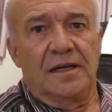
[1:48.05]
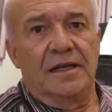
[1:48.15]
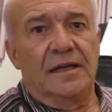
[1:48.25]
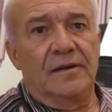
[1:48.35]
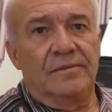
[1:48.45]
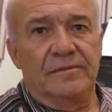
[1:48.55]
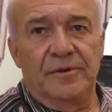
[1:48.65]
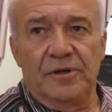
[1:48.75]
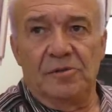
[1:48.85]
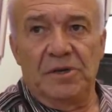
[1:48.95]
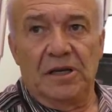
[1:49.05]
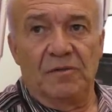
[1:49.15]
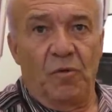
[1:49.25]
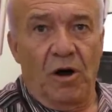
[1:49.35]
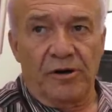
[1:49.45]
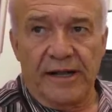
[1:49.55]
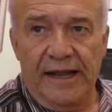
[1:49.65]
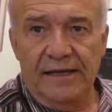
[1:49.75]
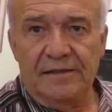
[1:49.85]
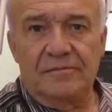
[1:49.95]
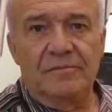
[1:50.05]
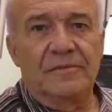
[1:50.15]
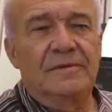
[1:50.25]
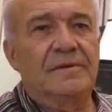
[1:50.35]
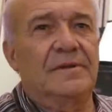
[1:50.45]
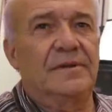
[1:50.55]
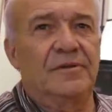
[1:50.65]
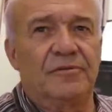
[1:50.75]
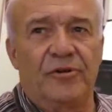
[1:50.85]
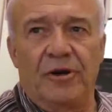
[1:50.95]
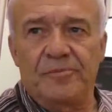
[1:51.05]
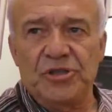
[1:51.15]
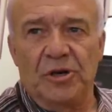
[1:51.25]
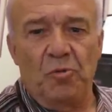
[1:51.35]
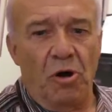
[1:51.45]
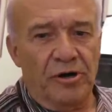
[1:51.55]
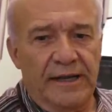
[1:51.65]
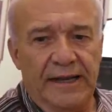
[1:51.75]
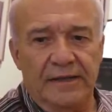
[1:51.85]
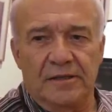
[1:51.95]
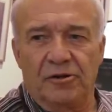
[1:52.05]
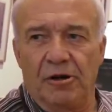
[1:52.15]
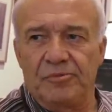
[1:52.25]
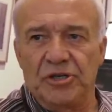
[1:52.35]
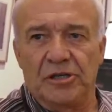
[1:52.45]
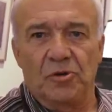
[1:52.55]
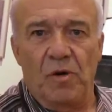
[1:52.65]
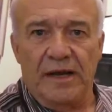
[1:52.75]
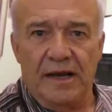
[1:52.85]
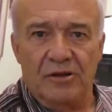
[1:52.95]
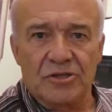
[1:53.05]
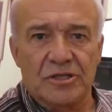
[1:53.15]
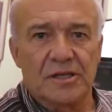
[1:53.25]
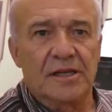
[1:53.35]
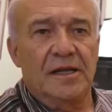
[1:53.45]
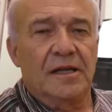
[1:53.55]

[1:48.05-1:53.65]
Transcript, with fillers: Uh, we were in the middle of Watergate the corruption in Watergate, the corruption in the White House,